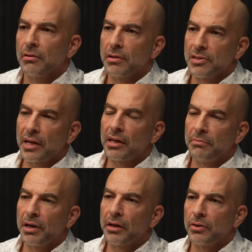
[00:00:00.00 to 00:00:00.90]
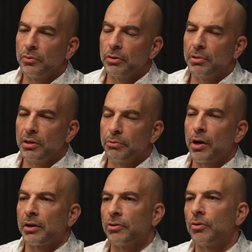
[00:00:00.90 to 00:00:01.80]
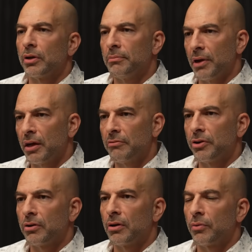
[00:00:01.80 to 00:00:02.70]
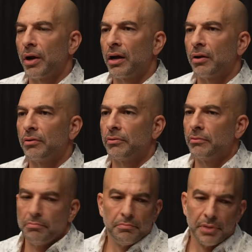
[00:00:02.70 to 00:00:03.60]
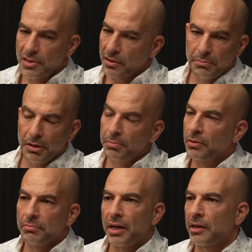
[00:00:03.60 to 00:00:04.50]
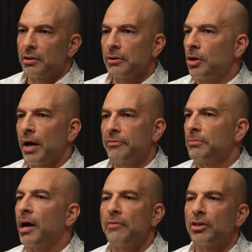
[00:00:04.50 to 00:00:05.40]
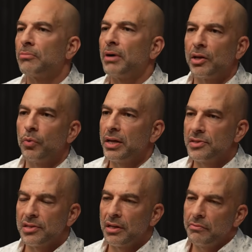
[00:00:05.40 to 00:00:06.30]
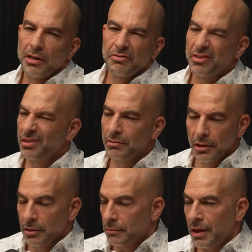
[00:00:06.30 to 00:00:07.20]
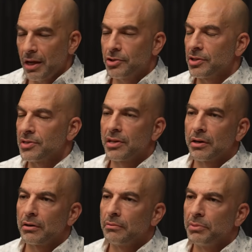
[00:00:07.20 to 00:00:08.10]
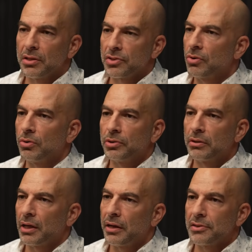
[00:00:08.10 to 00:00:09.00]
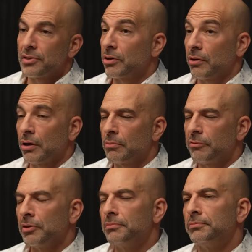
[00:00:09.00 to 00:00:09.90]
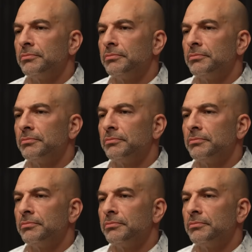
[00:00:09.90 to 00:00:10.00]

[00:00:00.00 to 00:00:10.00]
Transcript: Yeah. The second bucket would be predatory behavior around basically people getting you know having having their money wasted, even if the agents that are being sold are not necessarily harmful.